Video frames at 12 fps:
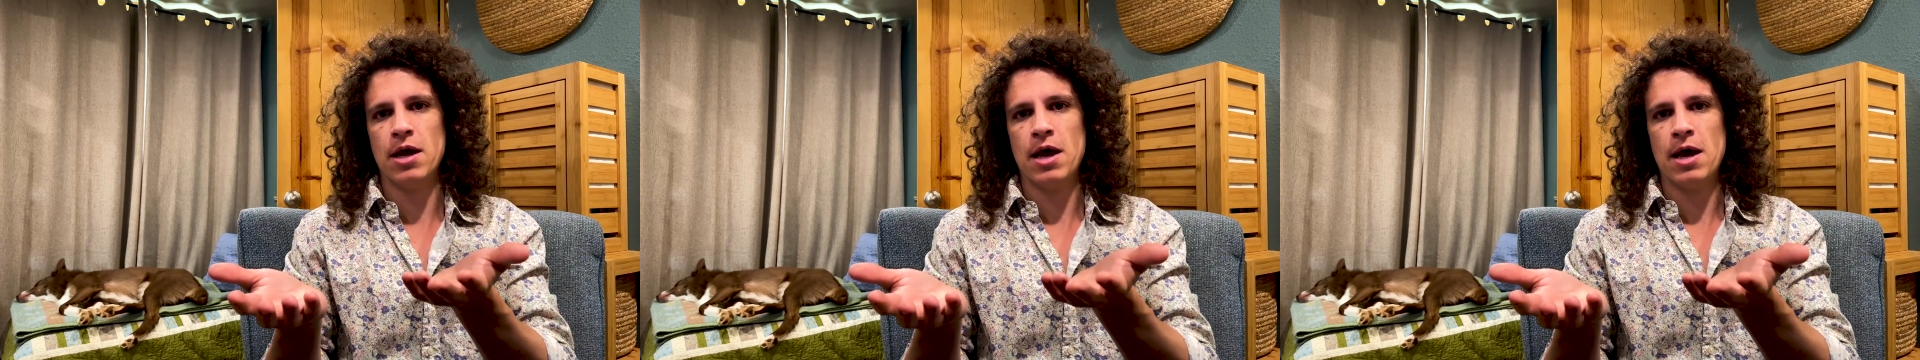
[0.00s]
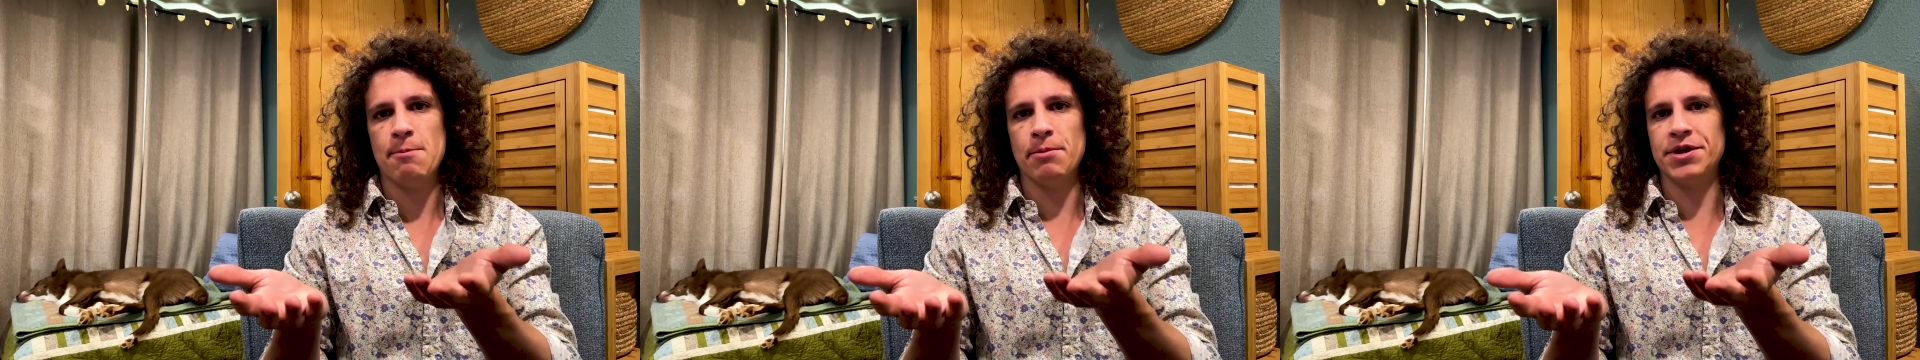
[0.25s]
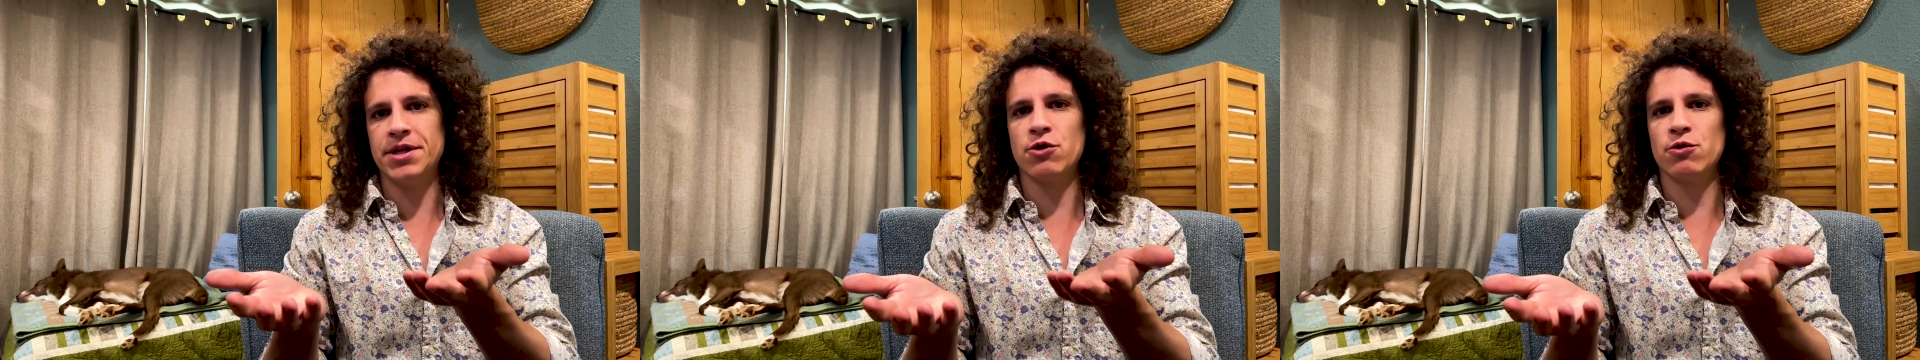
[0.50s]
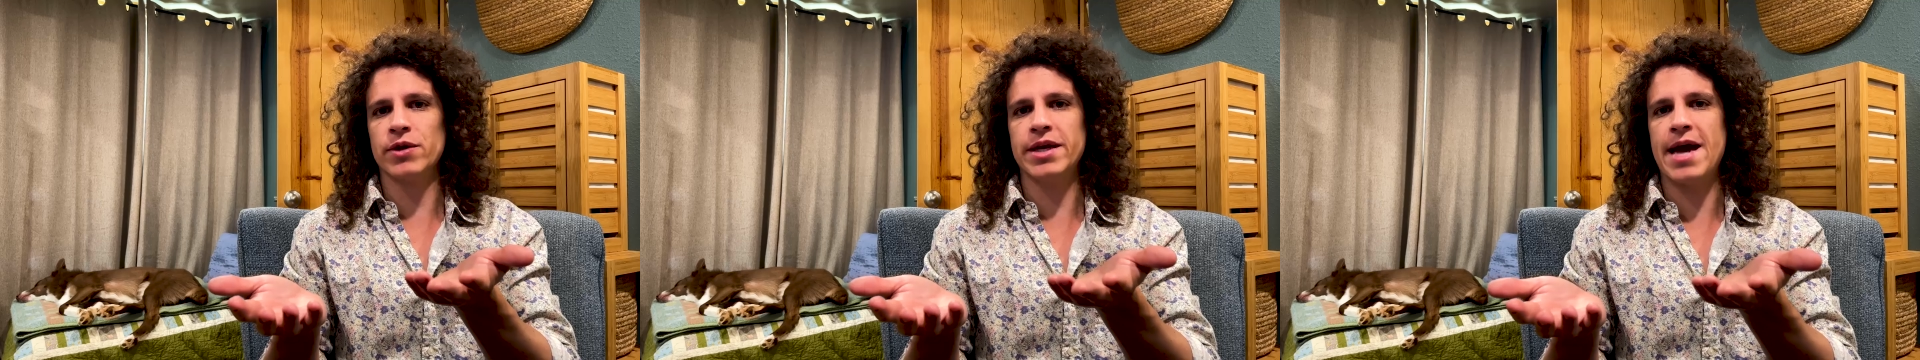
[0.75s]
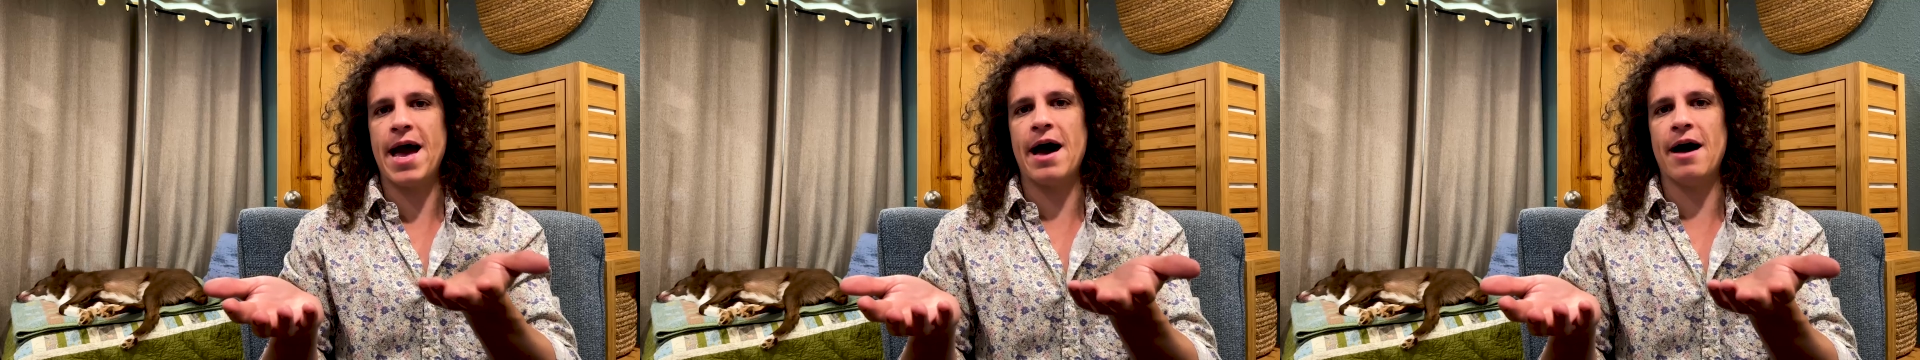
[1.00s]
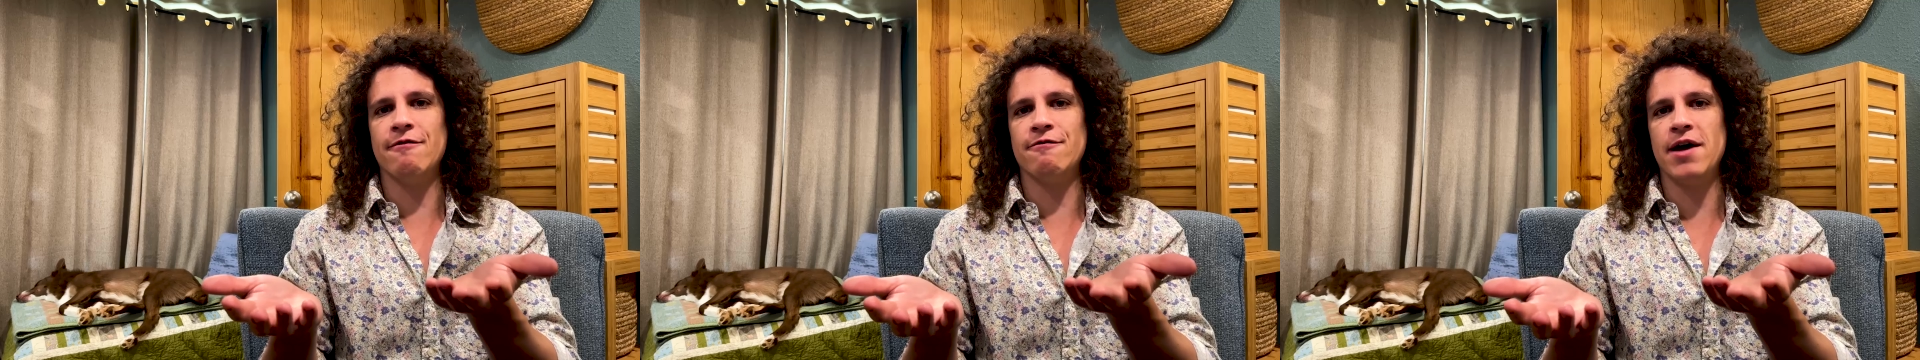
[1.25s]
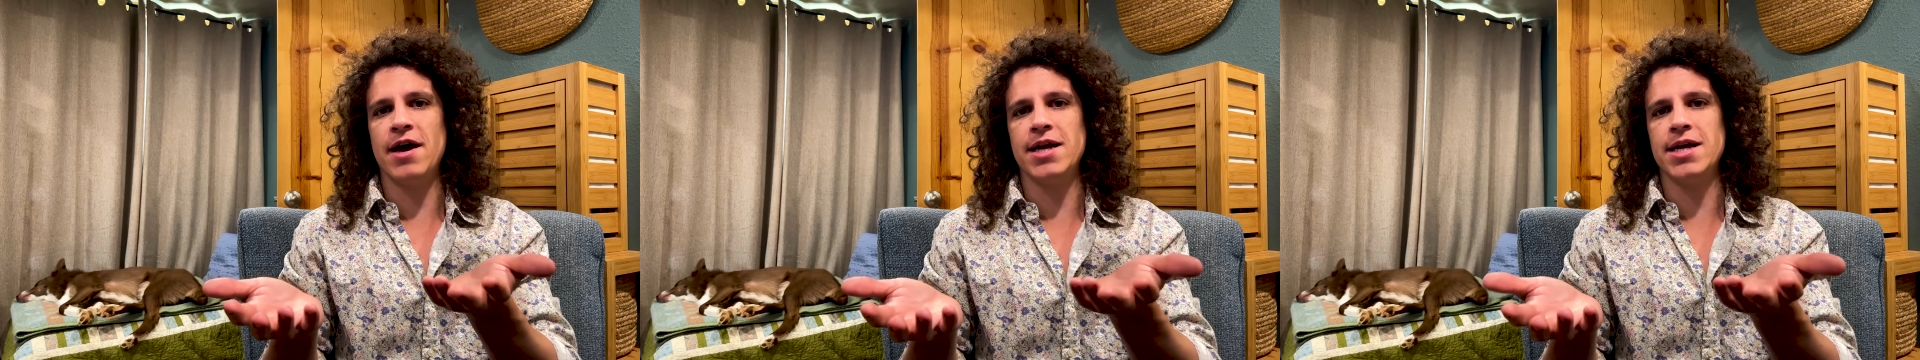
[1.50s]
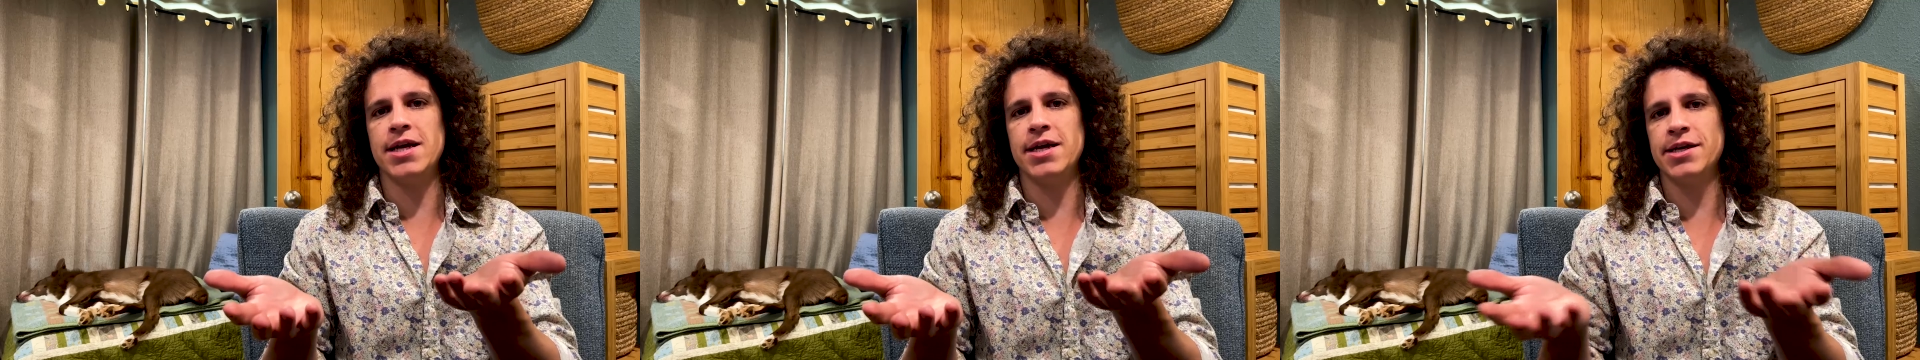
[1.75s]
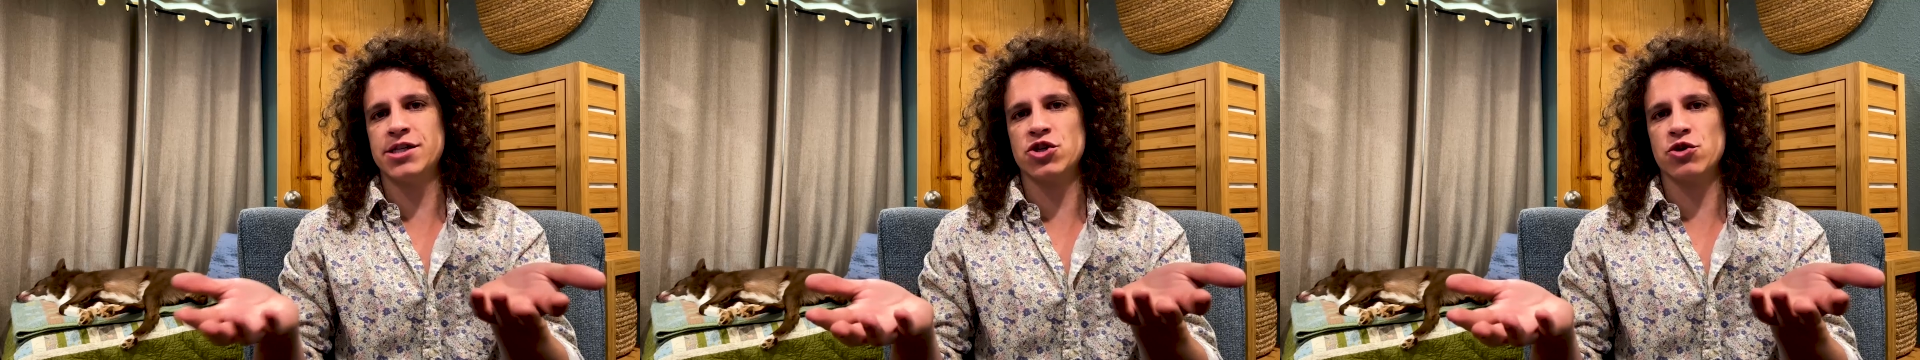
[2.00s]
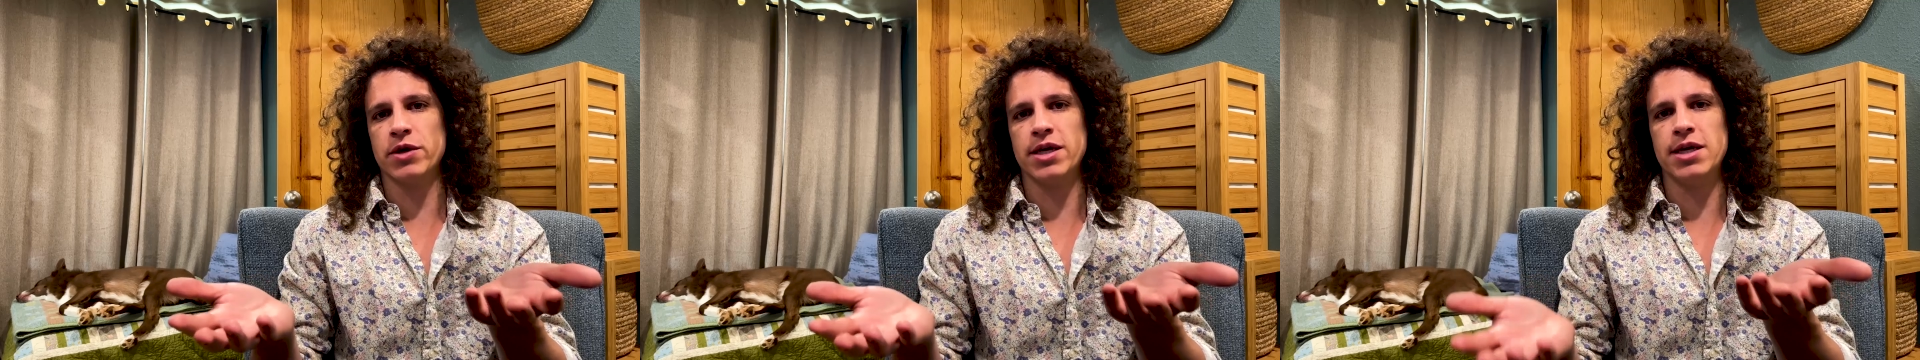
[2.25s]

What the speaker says: but they don't really have any history.